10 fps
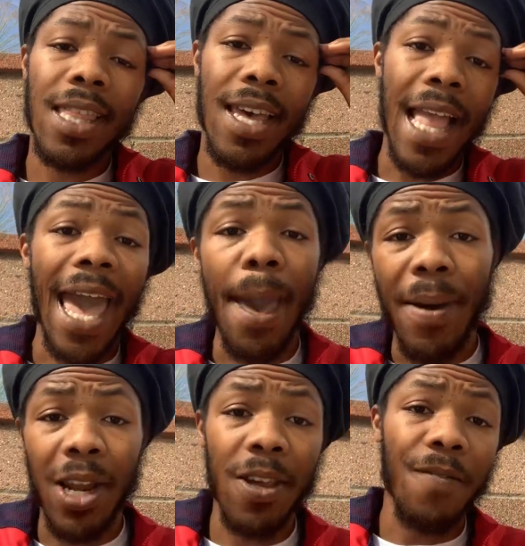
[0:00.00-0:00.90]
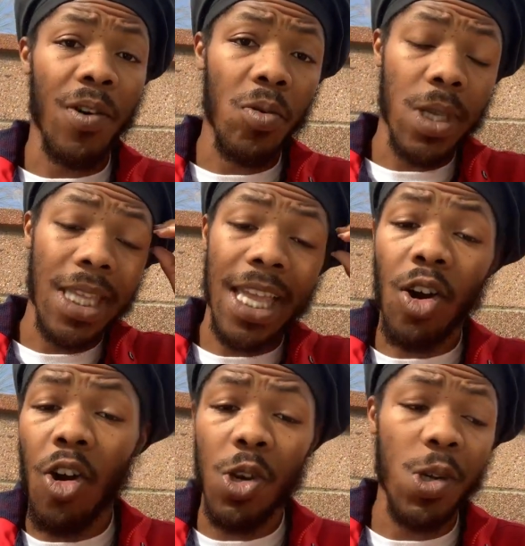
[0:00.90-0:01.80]
that app out of your phone. Take that
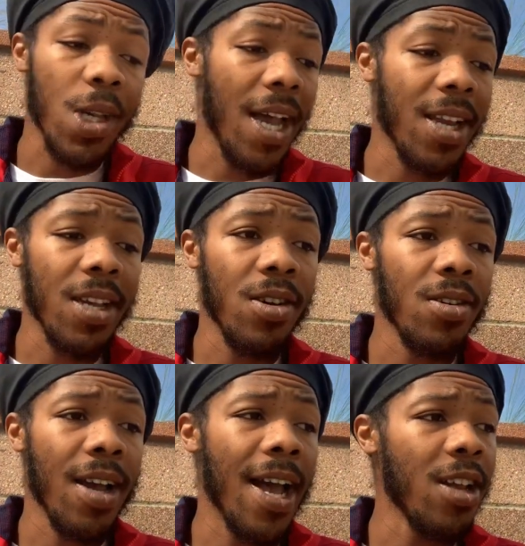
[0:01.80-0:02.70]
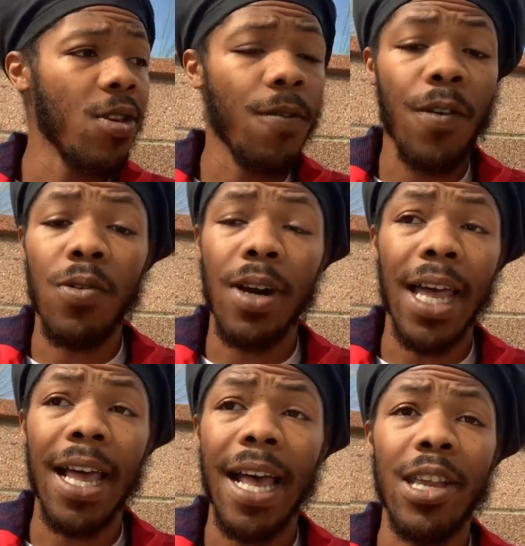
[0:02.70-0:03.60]
cartridge out of your phone,
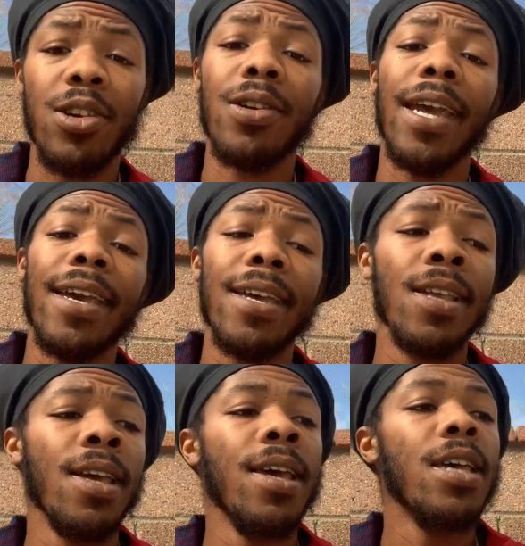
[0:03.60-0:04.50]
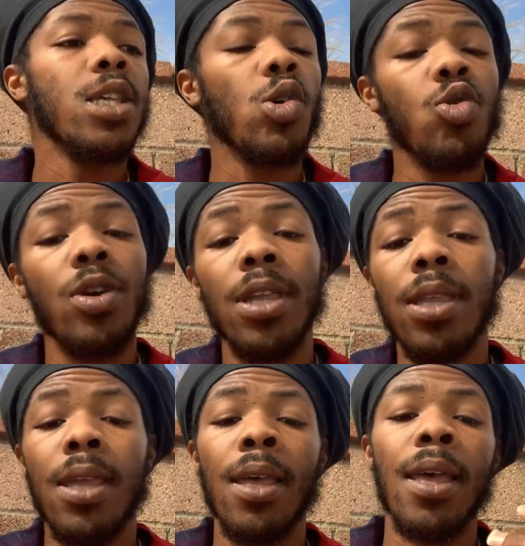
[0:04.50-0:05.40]
out of your head, so you can
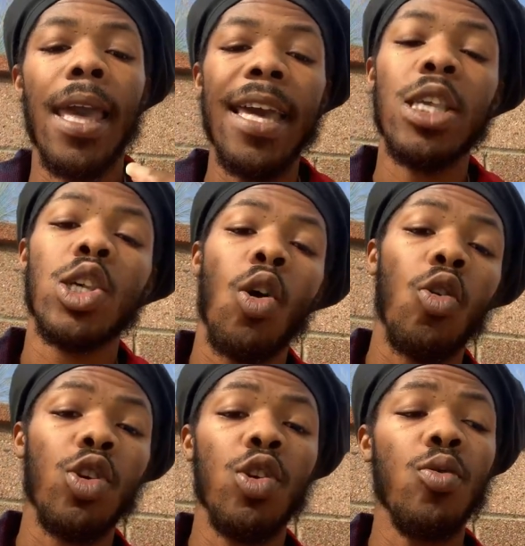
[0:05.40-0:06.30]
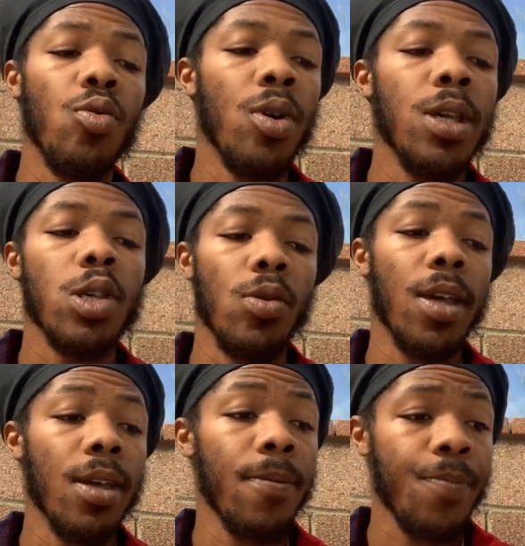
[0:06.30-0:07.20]
install you. So
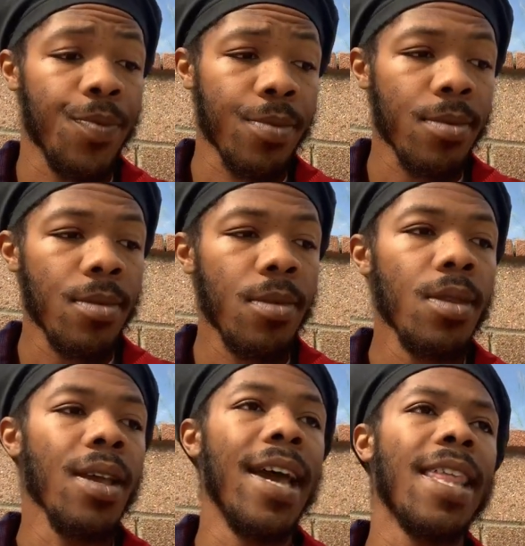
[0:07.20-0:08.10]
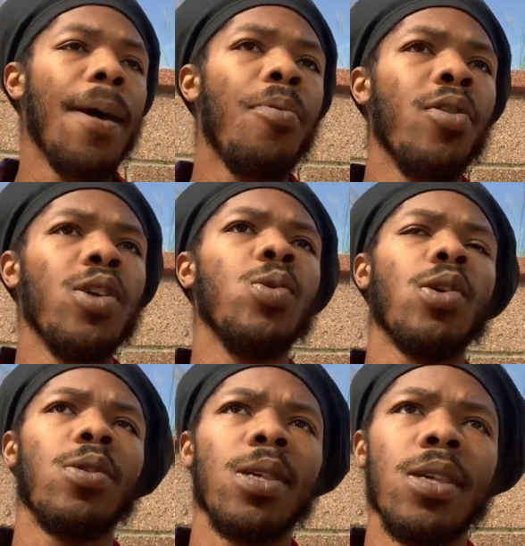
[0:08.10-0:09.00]
then, at that point, you
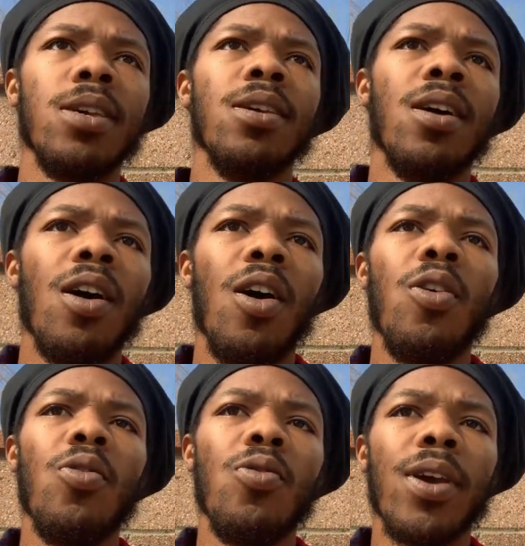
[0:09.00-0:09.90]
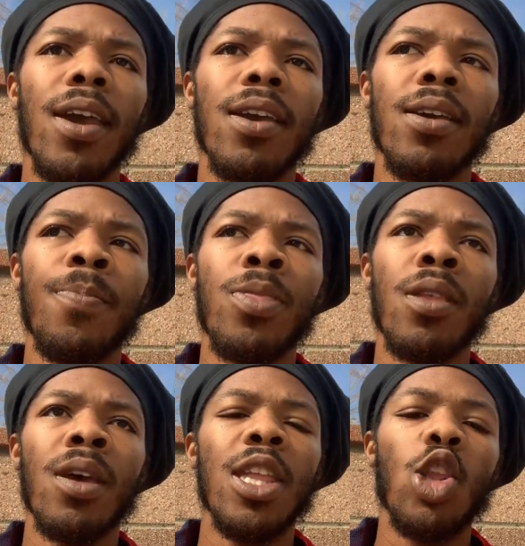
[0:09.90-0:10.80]
start to see, oh, okay,
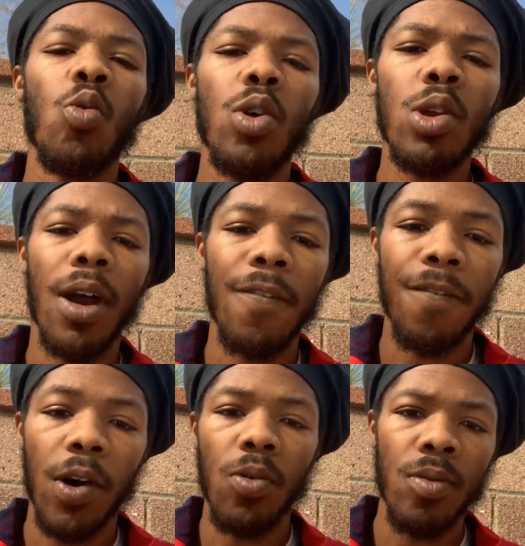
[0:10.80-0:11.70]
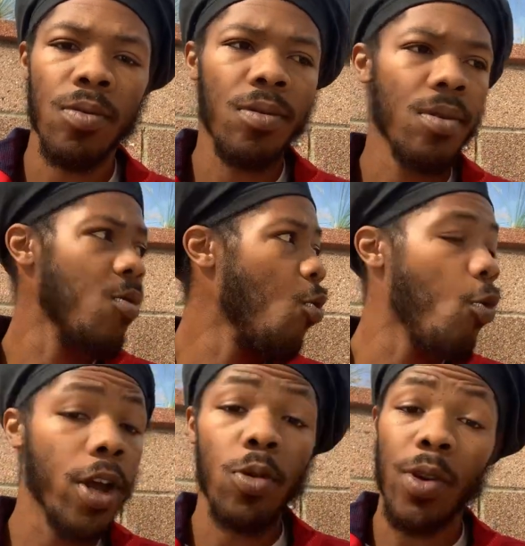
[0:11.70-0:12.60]
no wonder I felt
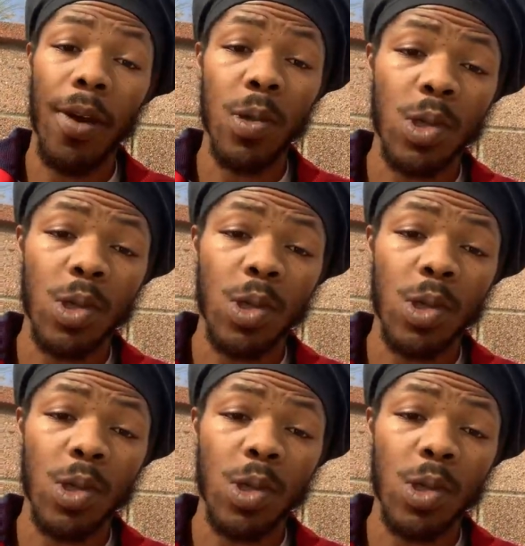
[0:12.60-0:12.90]
weird when I was